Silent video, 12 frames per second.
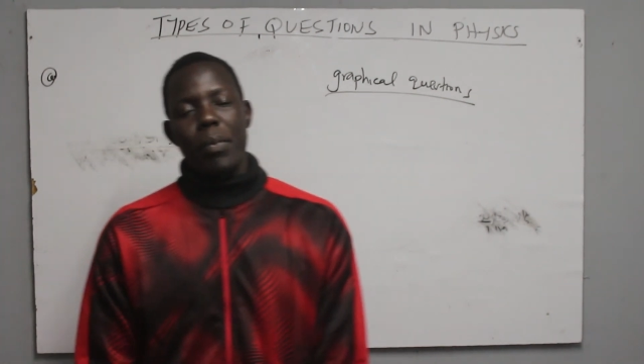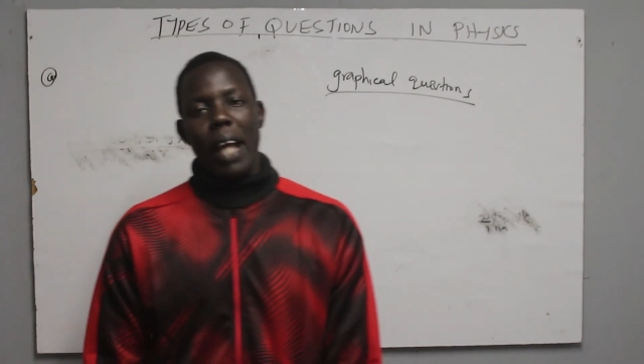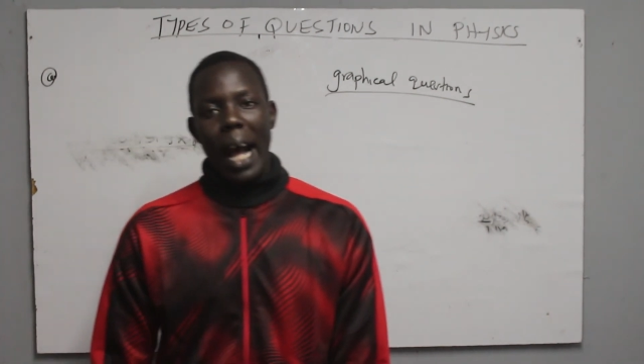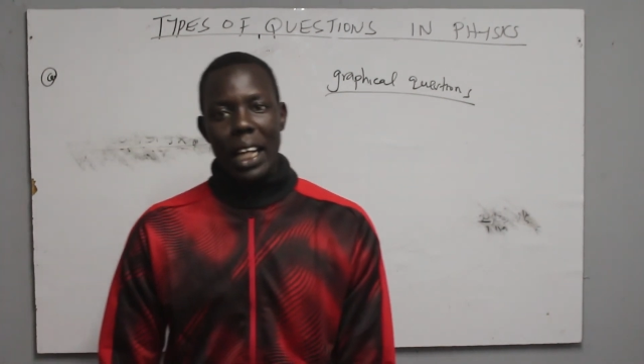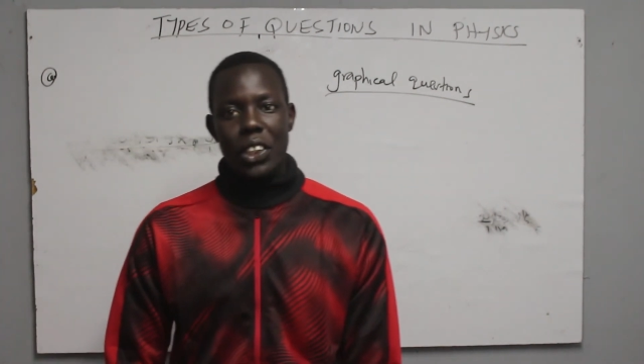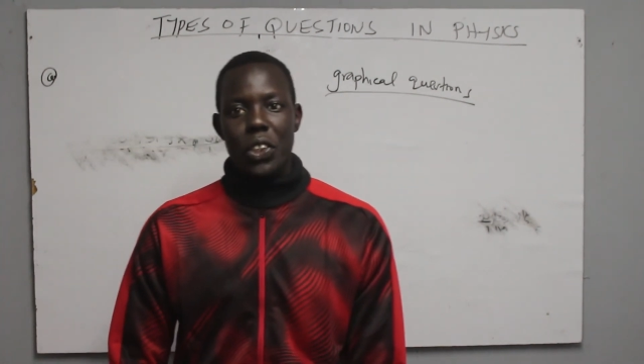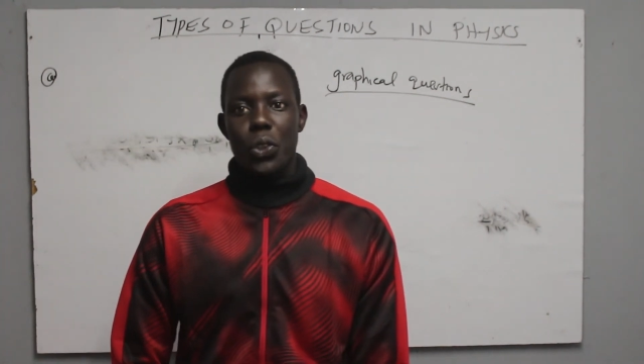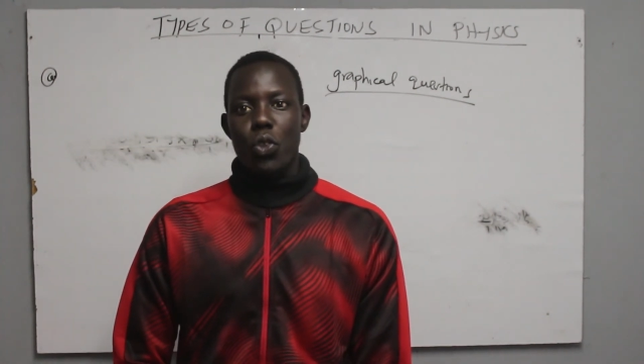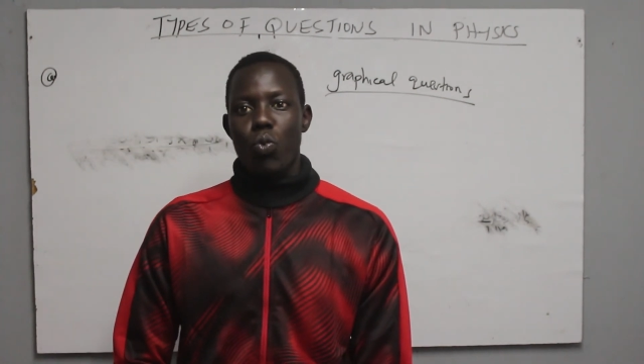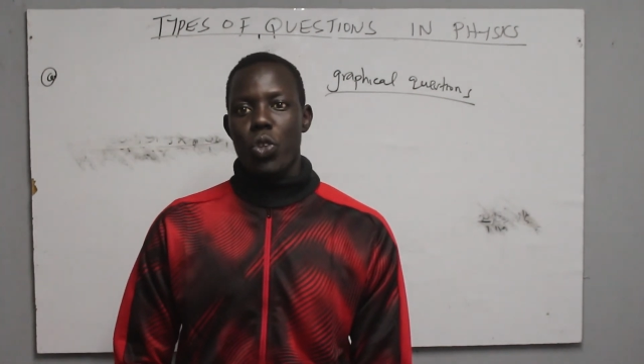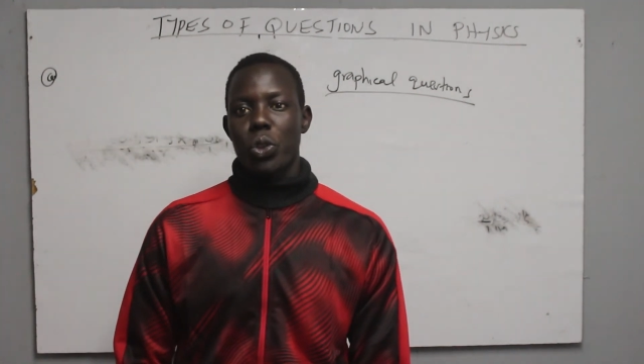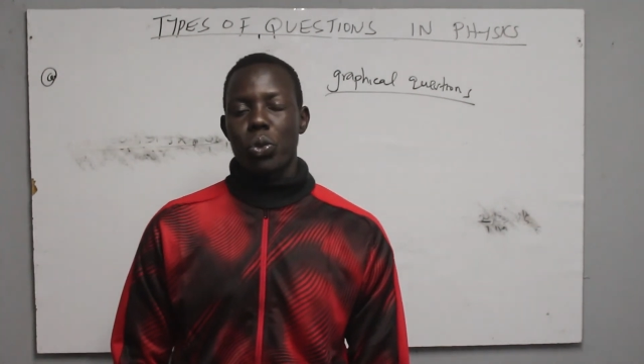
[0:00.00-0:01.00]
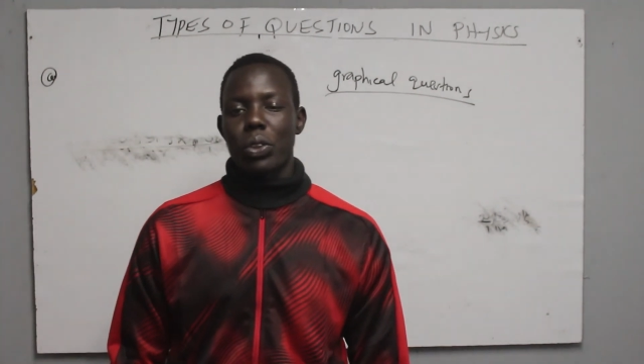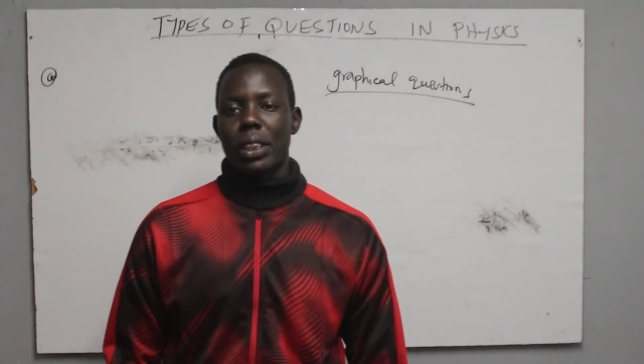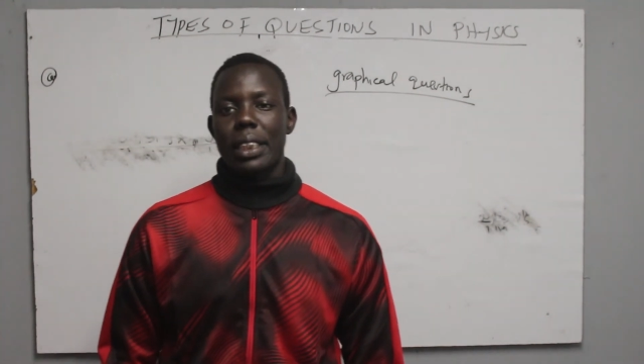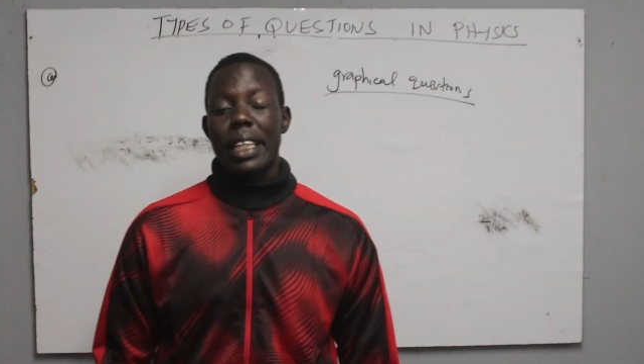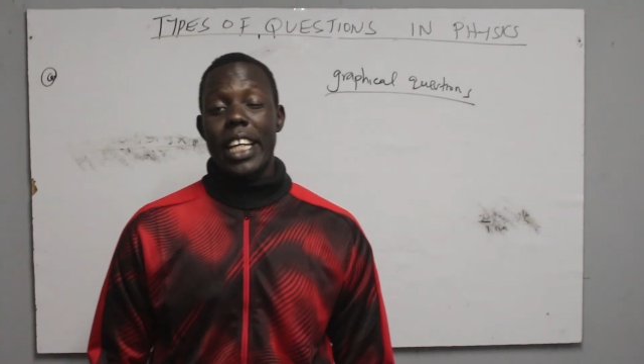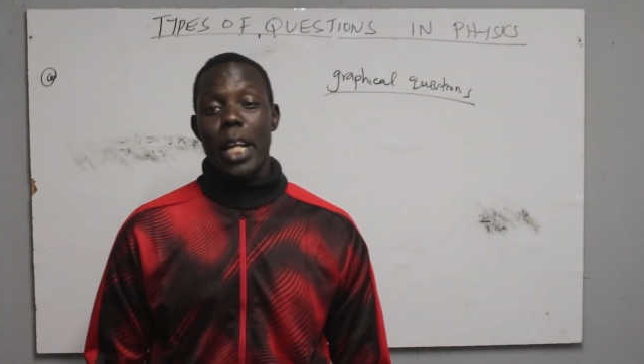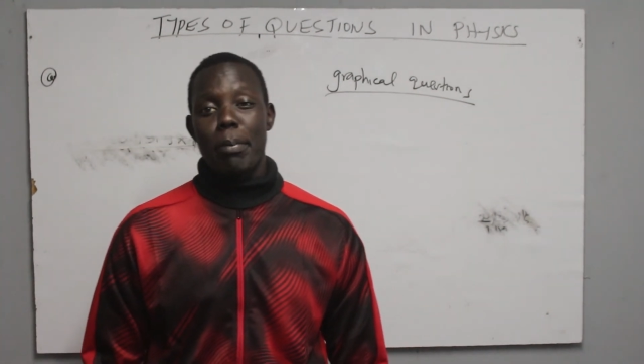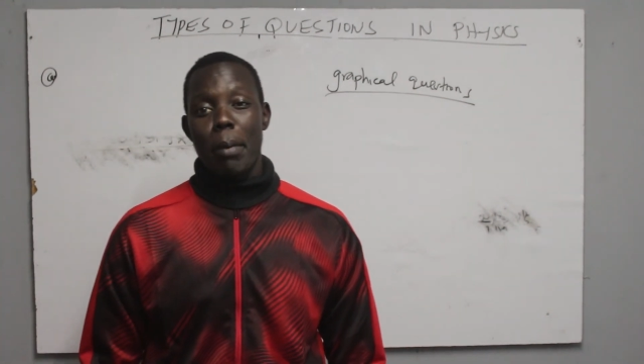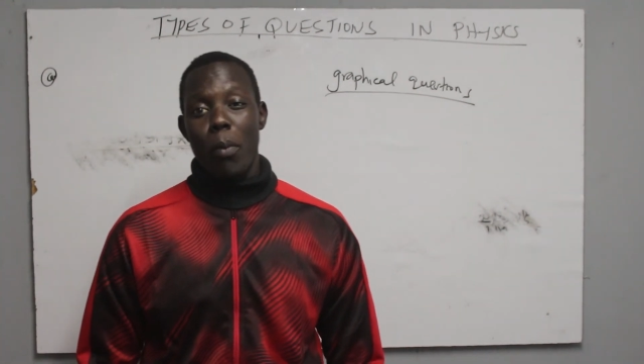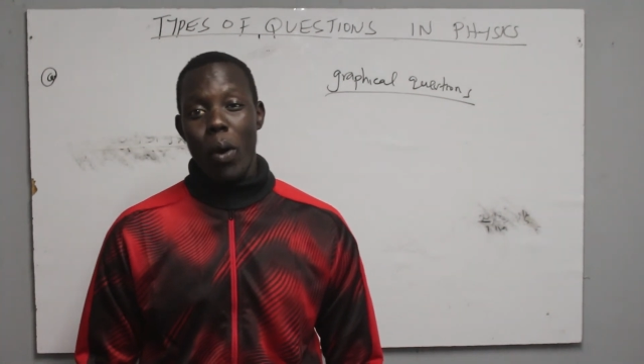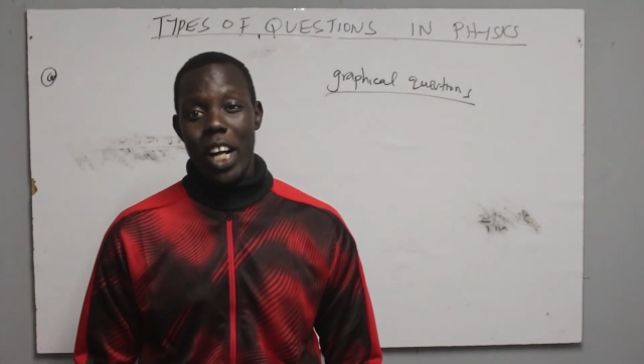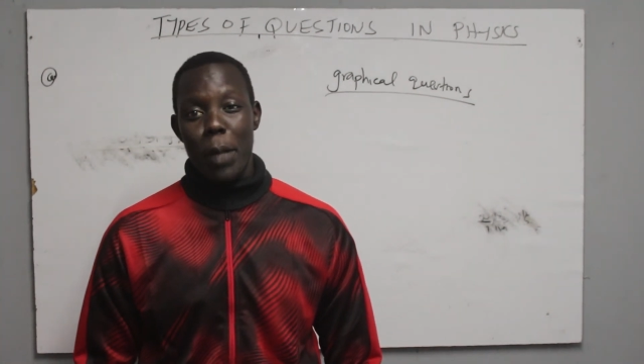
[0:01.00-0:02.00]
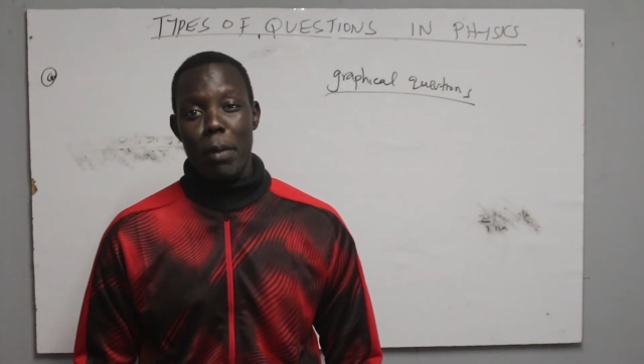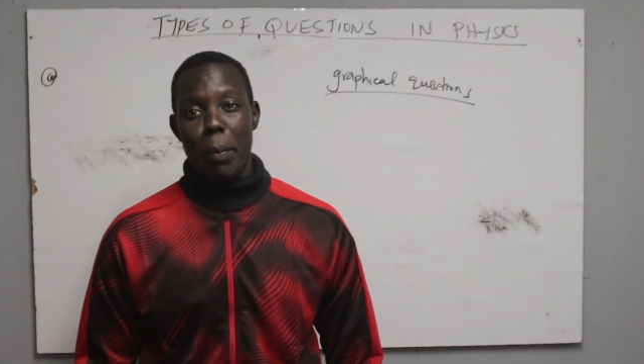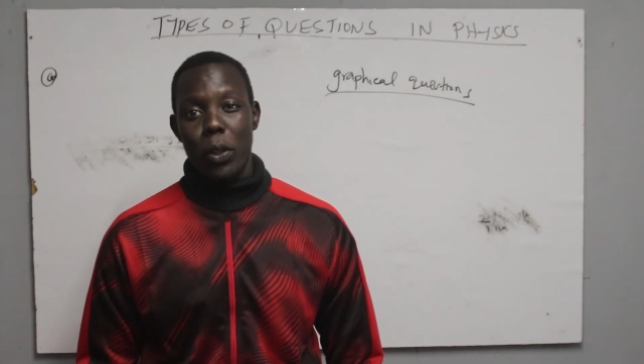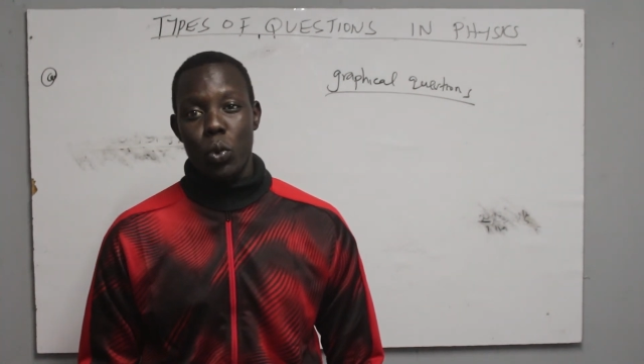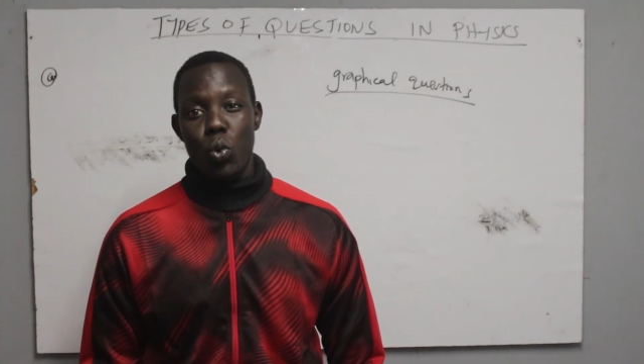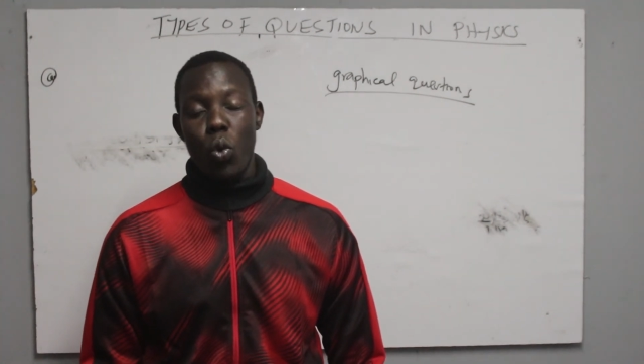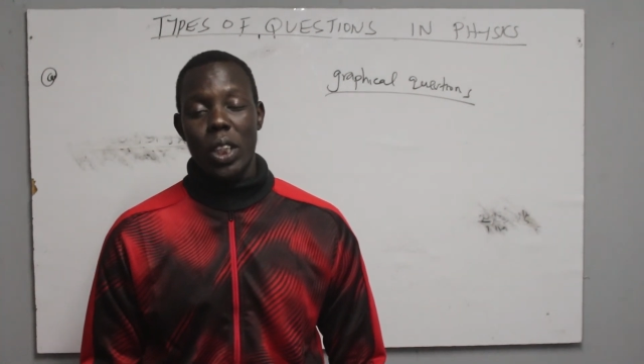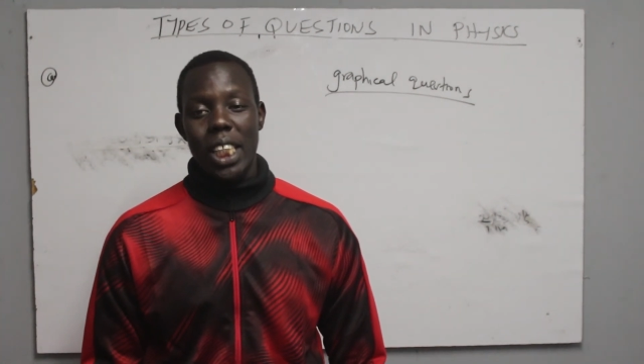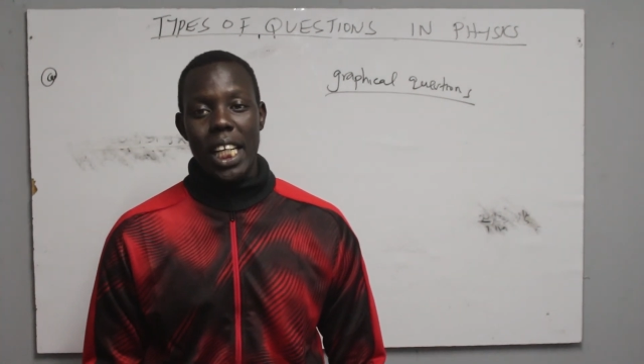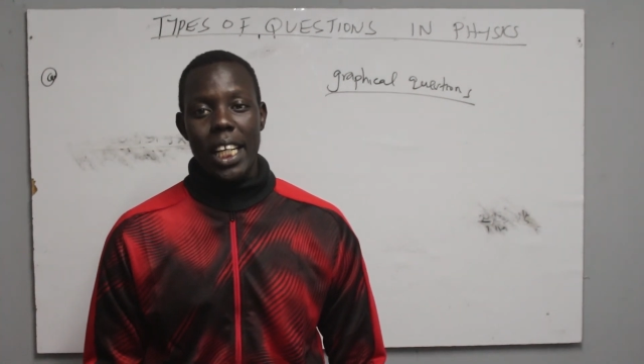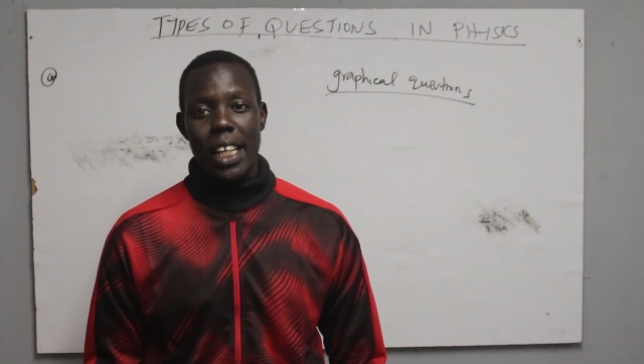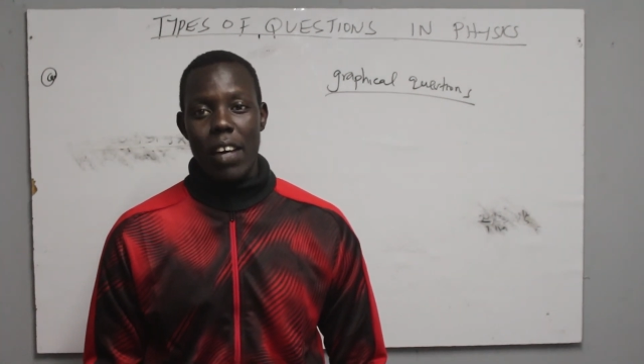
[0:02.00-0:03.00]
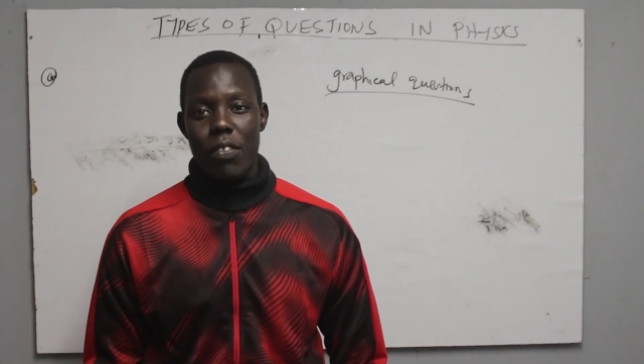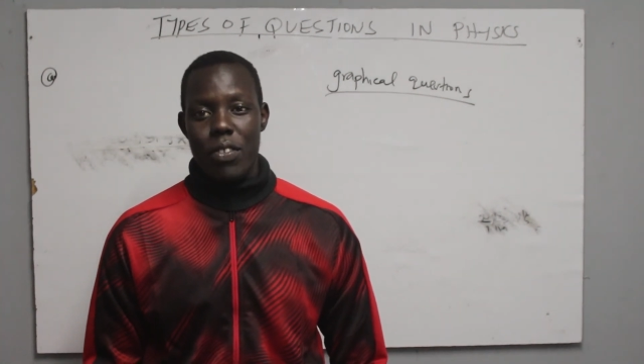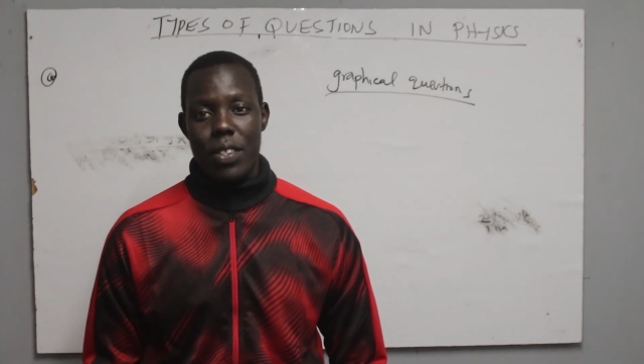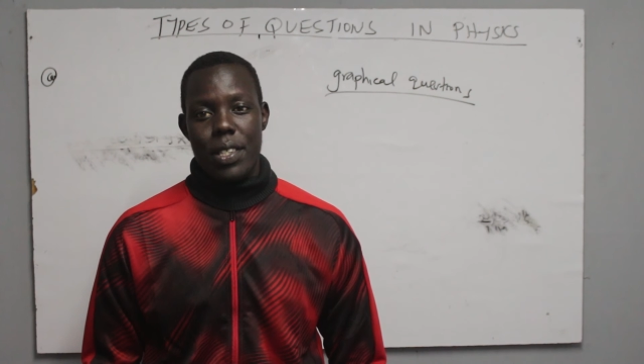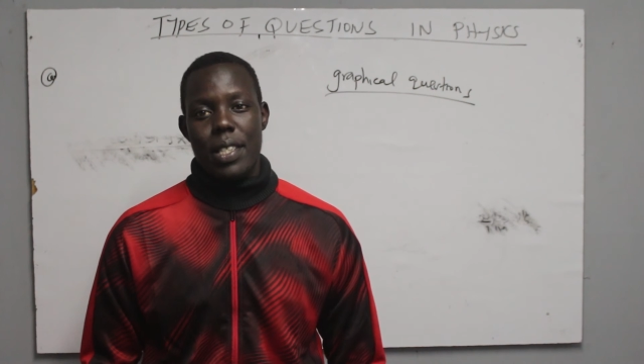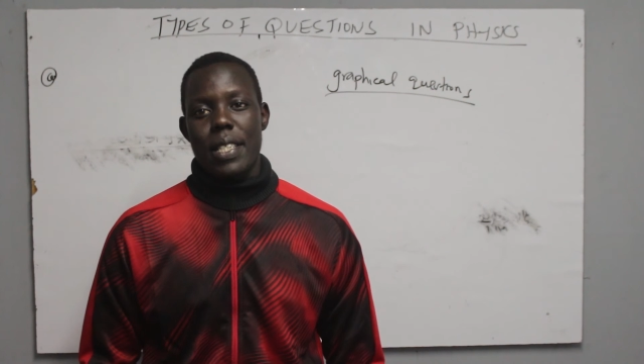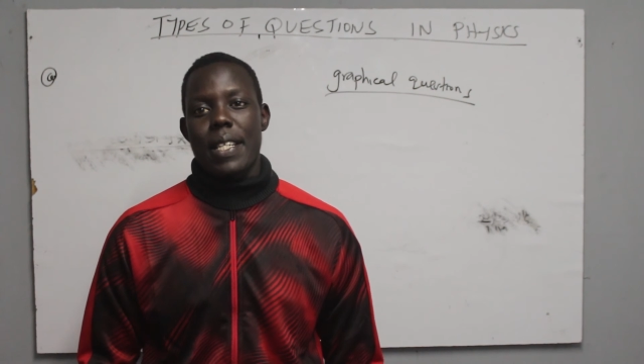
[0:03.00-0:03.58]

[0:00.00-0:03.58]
ask you questions in paper 1 and paper 2 concerning graphs.